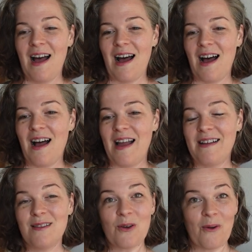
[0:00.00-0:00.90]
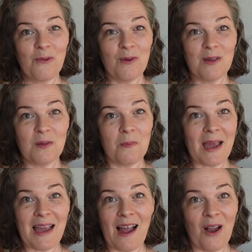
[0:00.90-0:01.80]
uh, and so I was
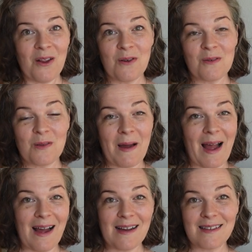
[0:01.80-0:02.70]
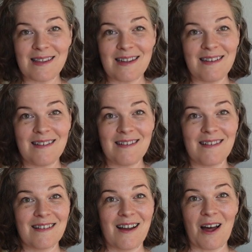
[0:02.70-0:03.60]
making all of those bags and
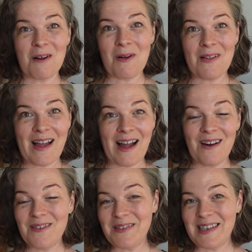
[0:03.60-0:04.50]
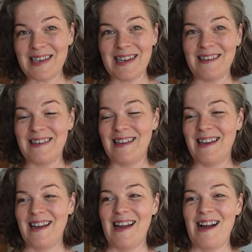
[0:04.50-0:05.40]
got them all out, and
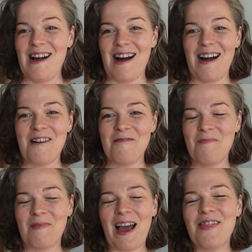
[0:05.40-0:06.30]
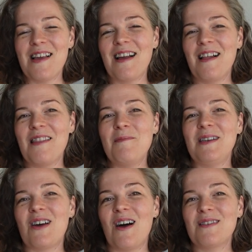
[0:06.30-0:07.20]
um, I think let me
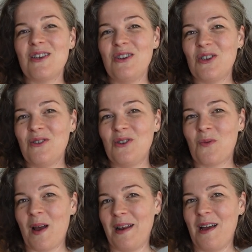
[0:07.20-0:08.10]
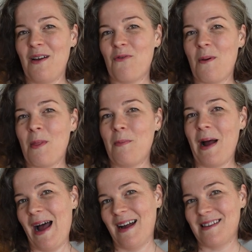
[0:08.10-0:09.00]
toss you to Joanna from the
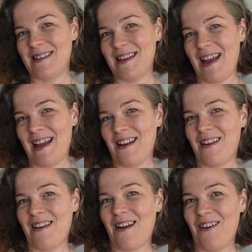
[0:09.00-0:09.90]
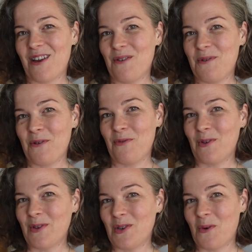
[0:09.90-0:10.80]
past and I'll give you a
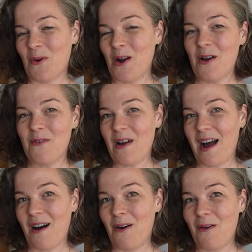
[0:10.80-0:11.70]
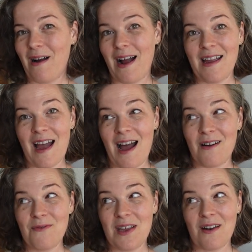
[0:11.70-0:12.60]
full tour of how I
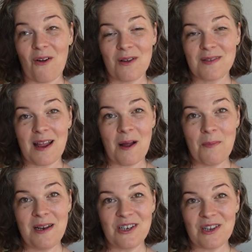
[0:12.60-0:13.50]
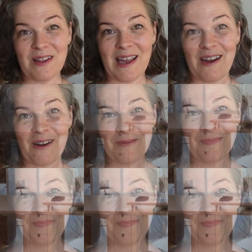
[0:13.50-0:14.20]
have it all set up initially here.